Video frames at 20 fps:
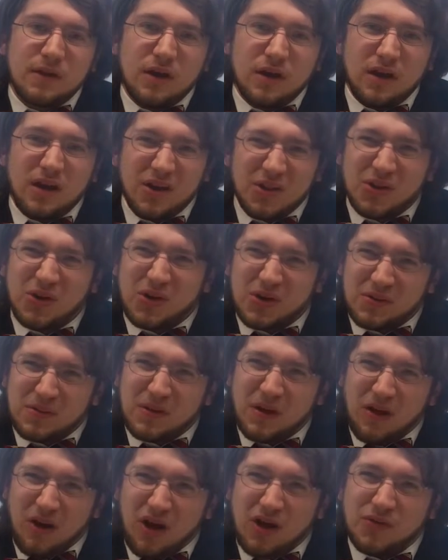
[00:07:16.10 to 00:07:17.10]
other
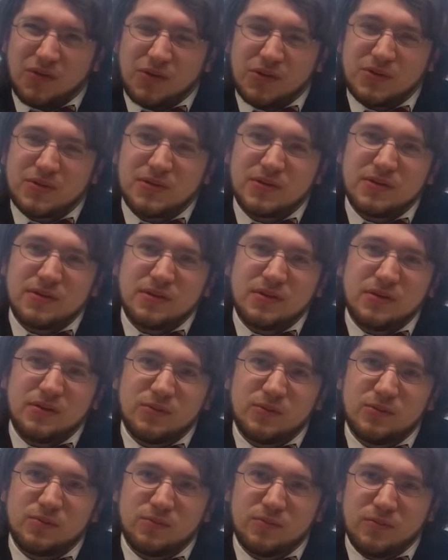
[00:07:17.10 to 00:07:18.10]
offers,
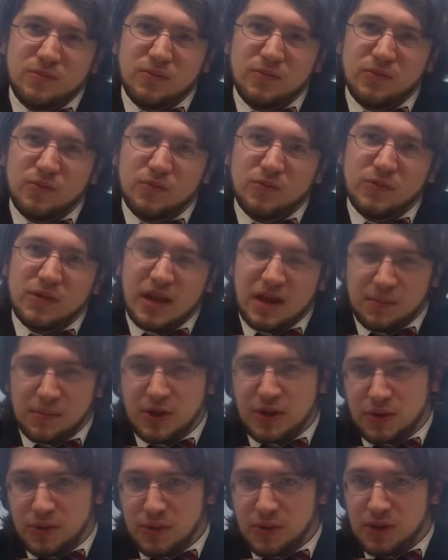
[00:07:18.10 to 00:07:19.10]
namely
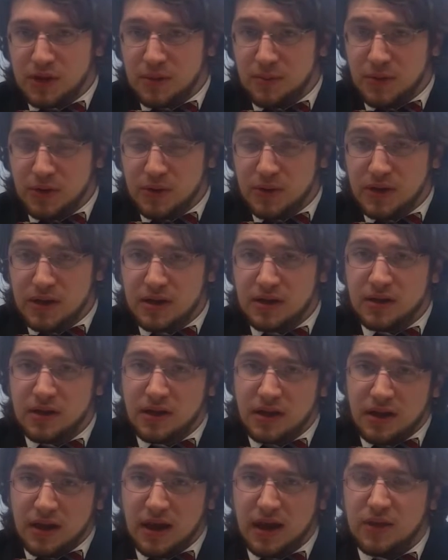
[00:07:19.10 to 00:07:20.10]
through the community
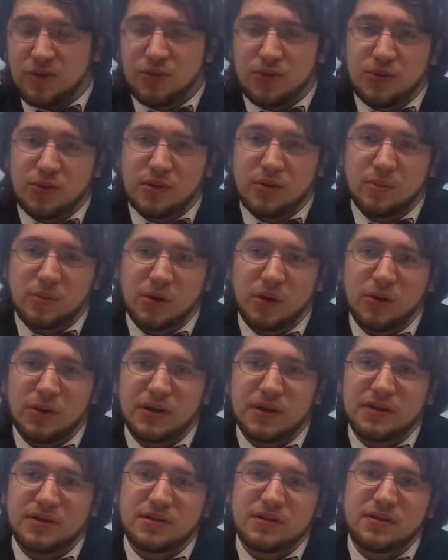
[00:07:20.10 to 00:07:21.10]
and through their
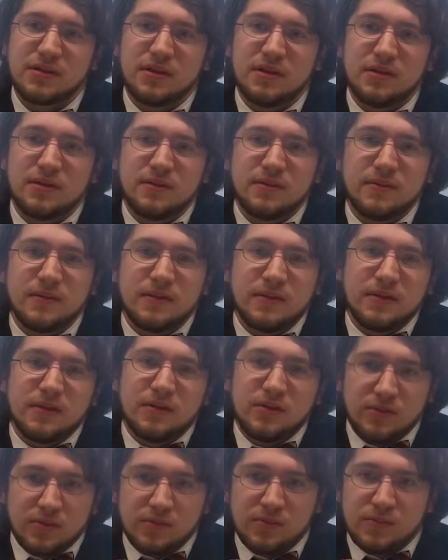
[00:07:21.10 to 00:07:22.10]
employees.
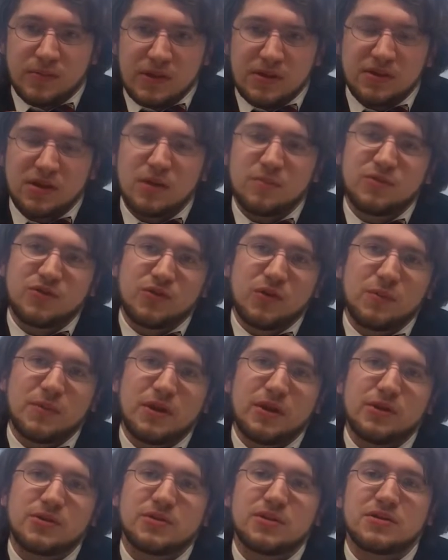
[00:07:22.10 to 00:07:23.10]
This comes from
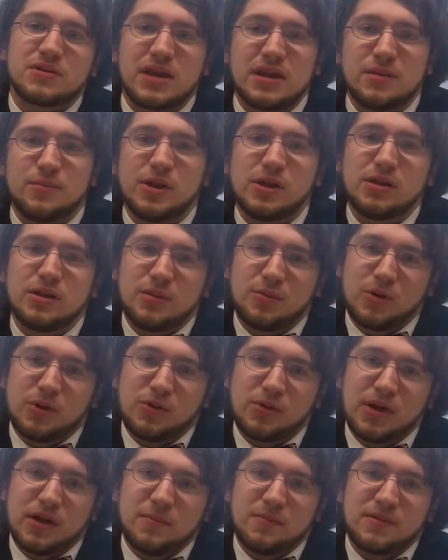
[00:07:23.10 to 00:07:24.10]
their sustainability
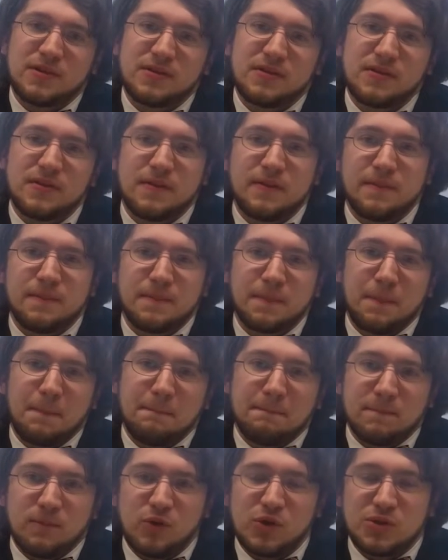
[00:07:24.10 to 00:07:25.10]
programs,
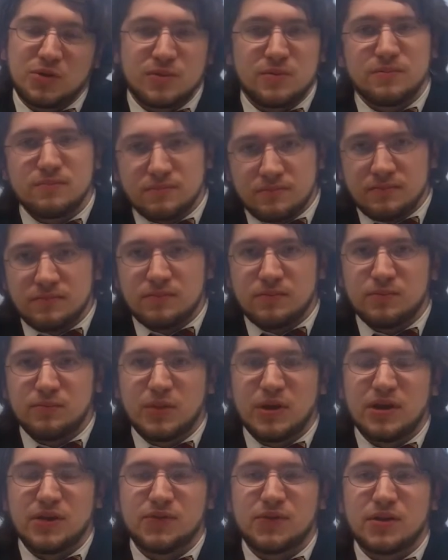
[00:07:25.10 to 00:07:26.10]
which
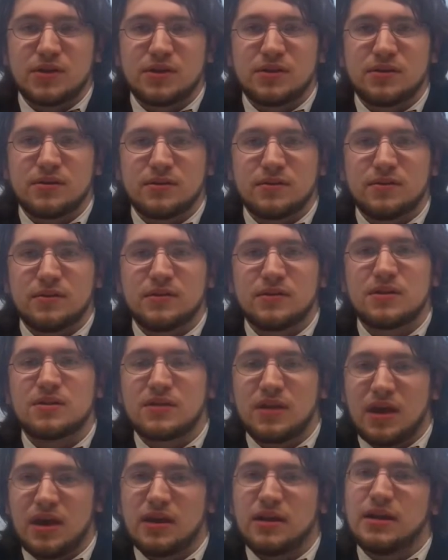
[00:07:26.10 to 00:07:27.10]
benefit
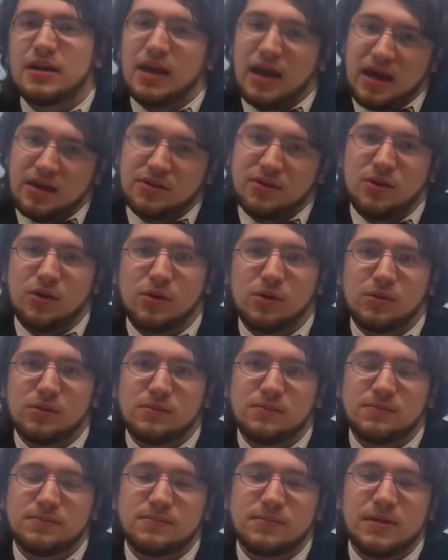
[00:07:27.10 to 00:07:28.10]
society as a whole.
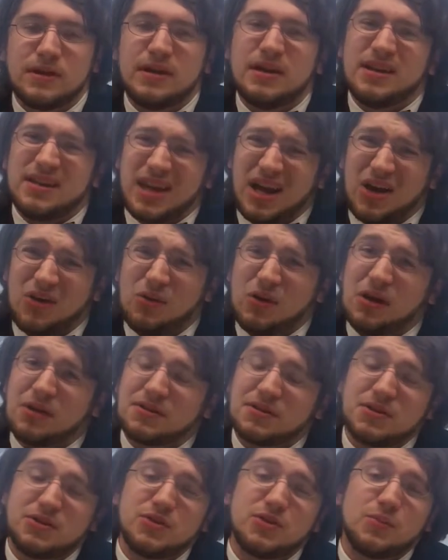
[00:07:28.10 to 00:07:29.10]
Now, I'll
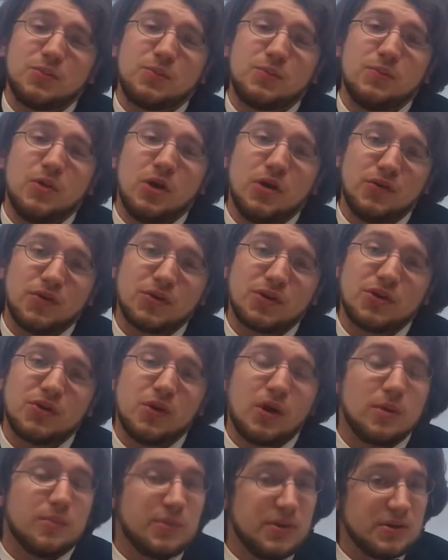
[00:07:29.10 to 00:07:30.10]
send you over to
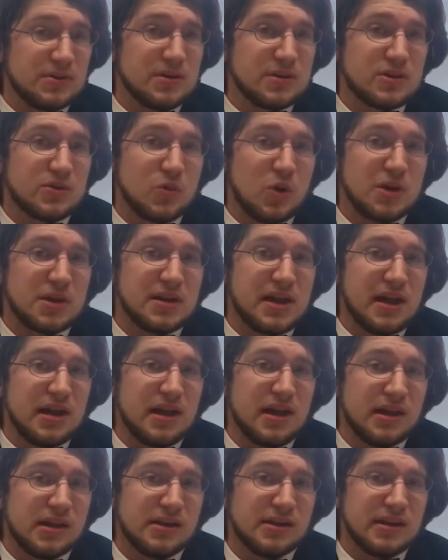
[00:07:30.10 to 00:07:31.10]
our business SWOT
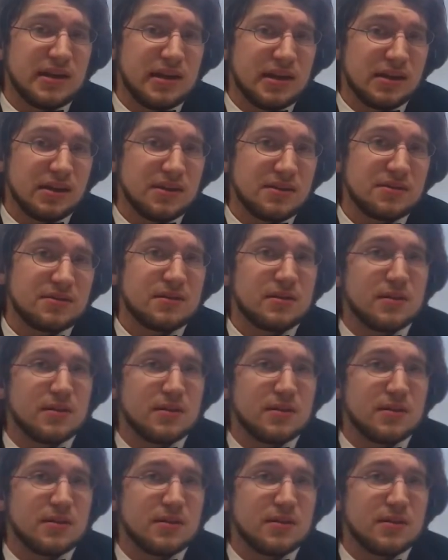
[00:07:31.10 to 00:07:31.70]
analyst,